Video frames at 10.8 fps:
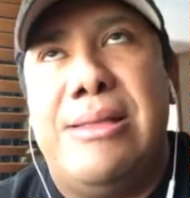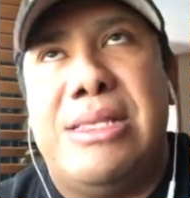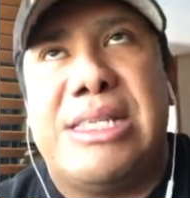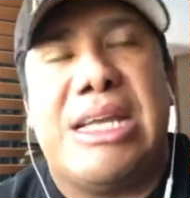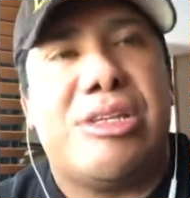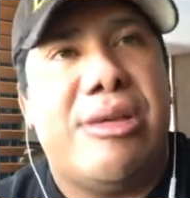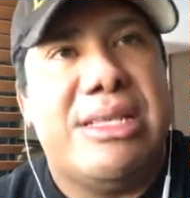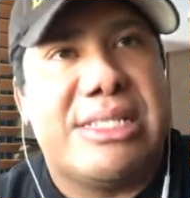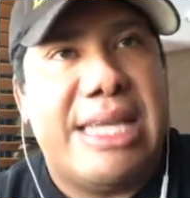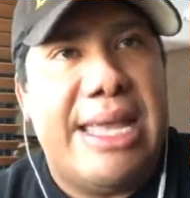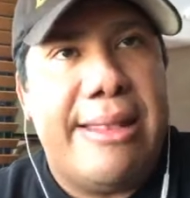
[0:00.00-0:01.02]
Secretary of
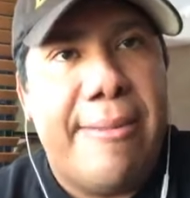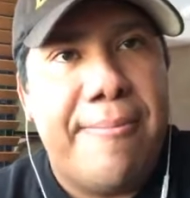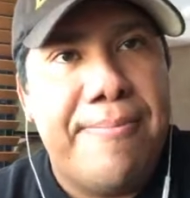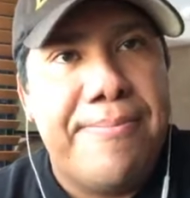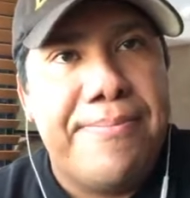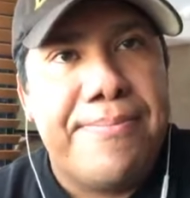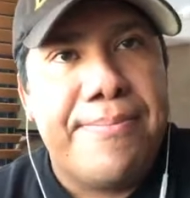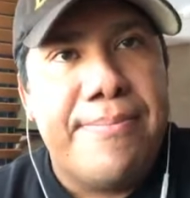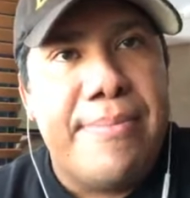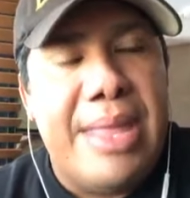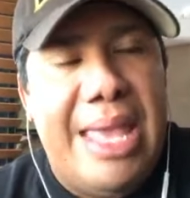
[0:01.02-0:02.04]
State
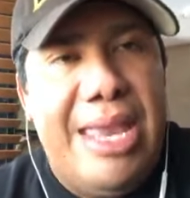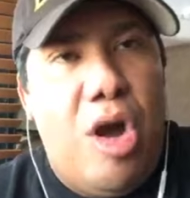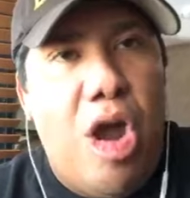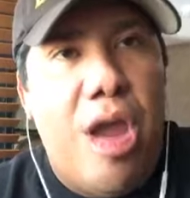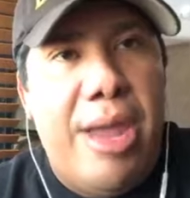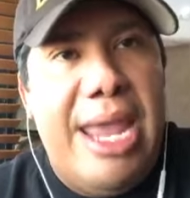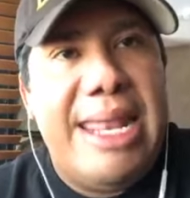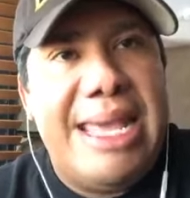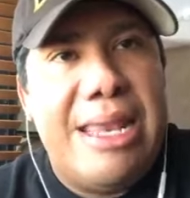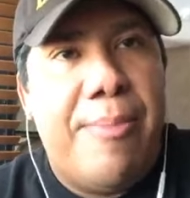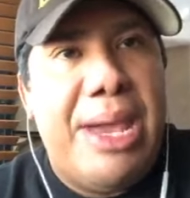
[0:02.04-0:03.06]
and
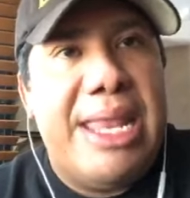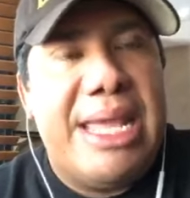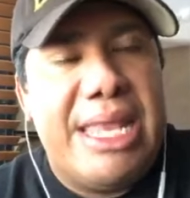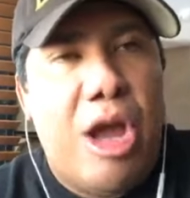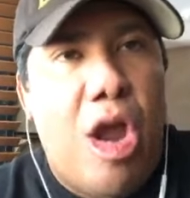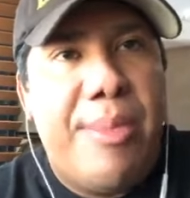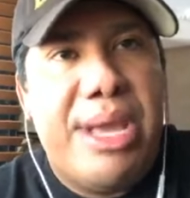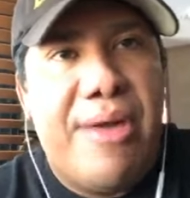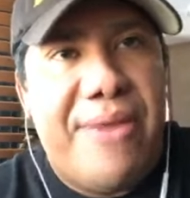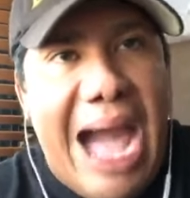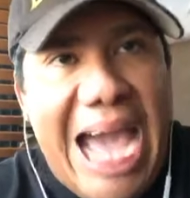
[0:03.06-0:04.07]
aiding and abetting in the arming
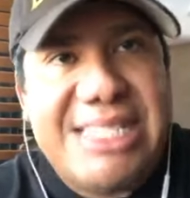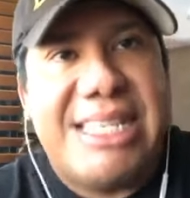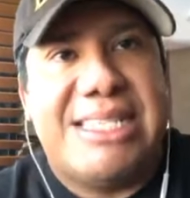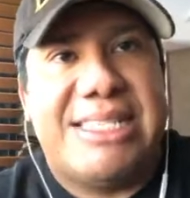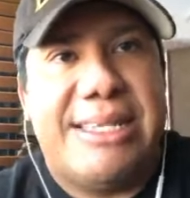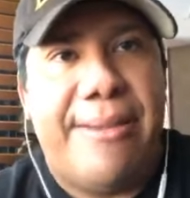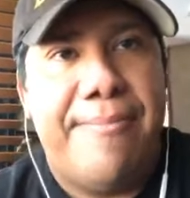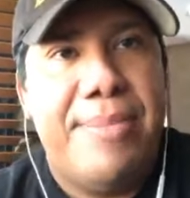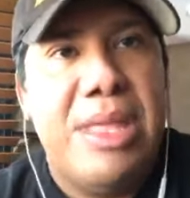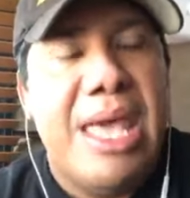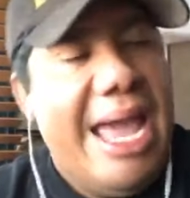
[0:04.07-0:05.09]
of ISIS?
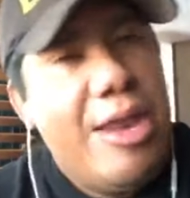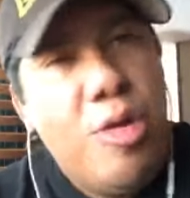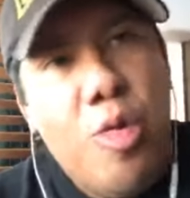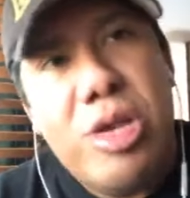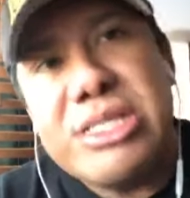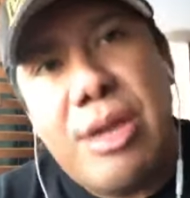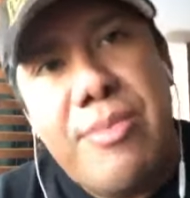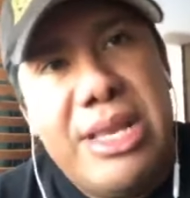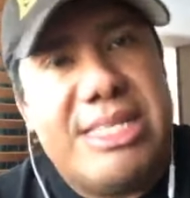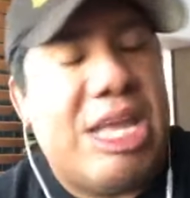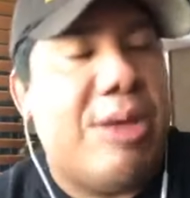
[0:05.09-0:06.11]
And who is our
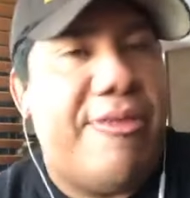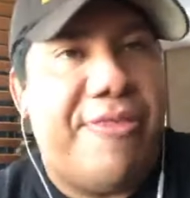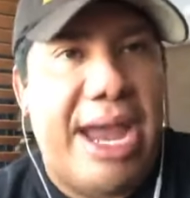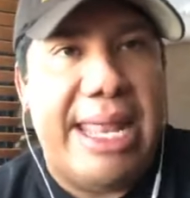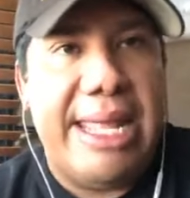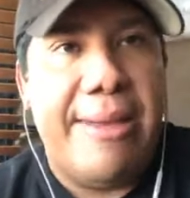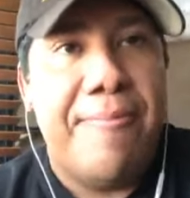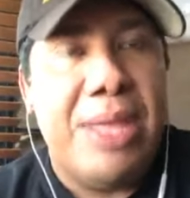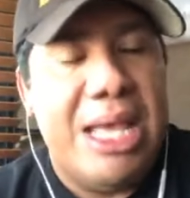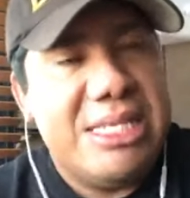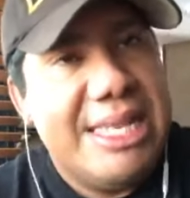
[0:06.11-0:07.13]
military fighting?
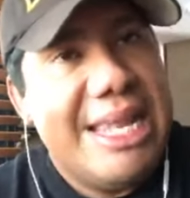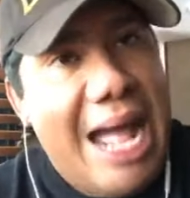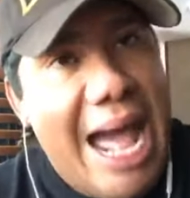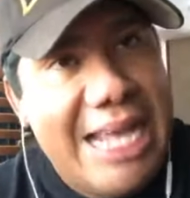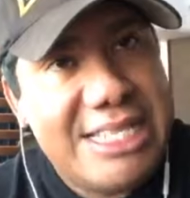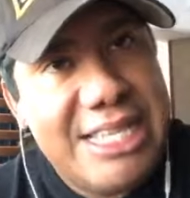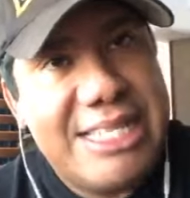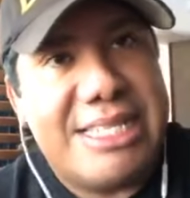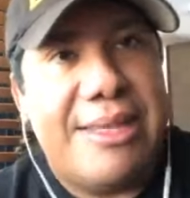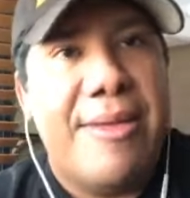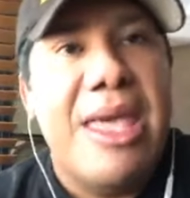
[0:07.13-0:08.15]
Isn't it
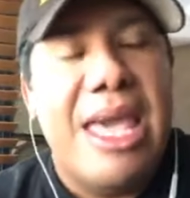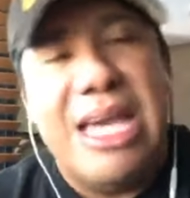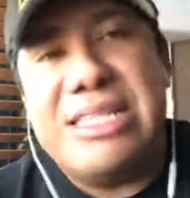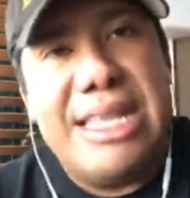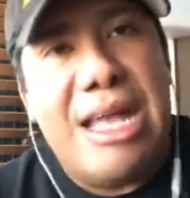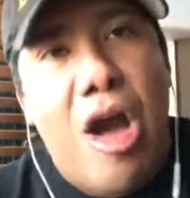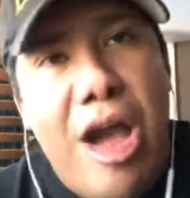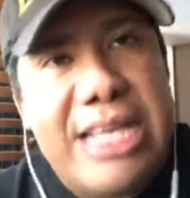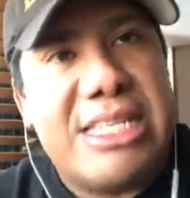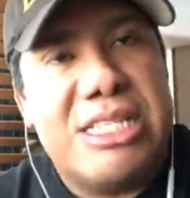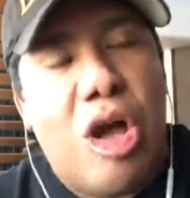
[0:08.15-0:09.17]
ISIS? Isn't it
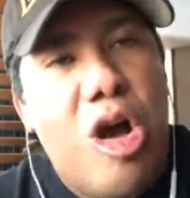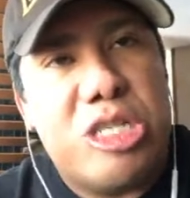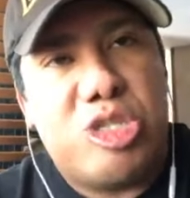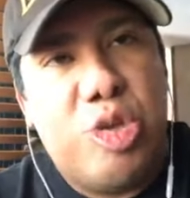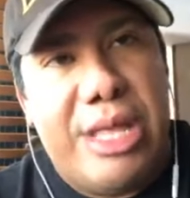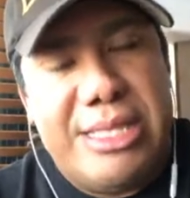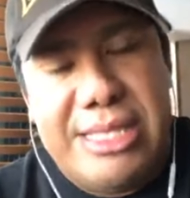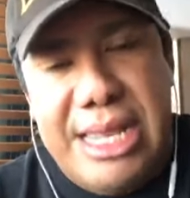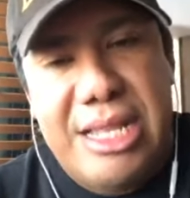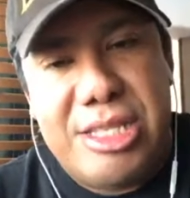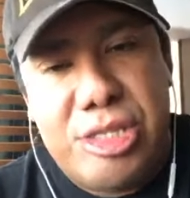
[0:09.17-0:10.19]
ISIS also that
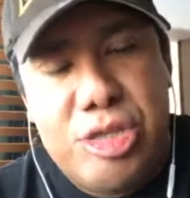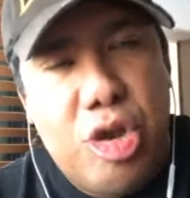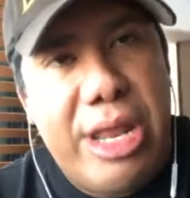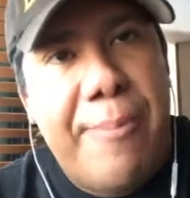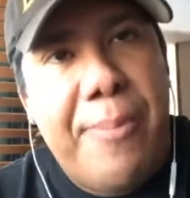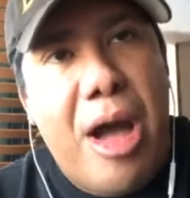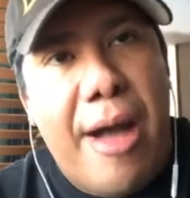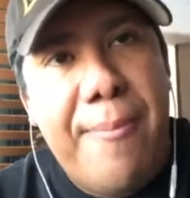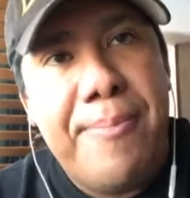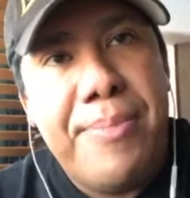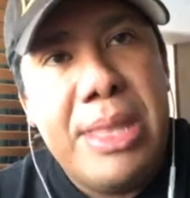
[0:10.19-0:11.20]
did a dirty
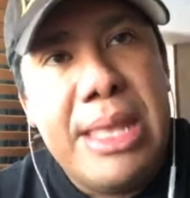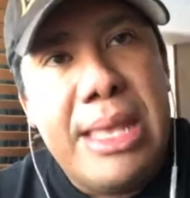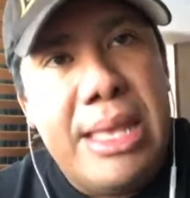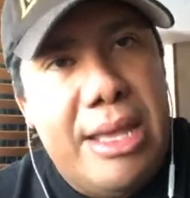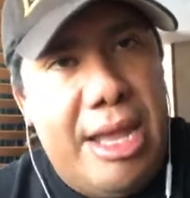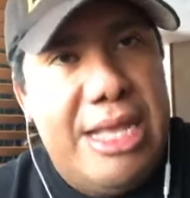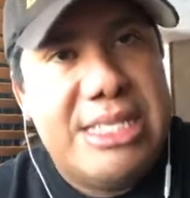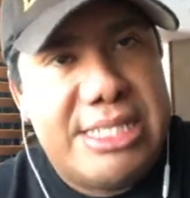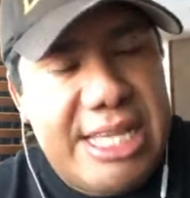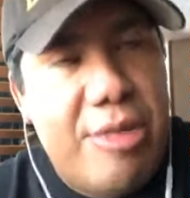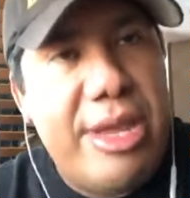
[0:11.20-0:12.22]
bomb in
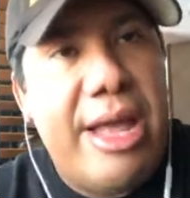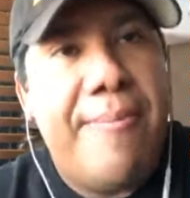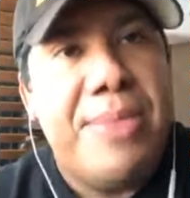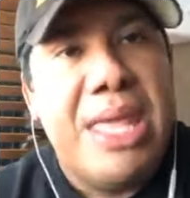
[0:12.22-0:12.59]
Syria?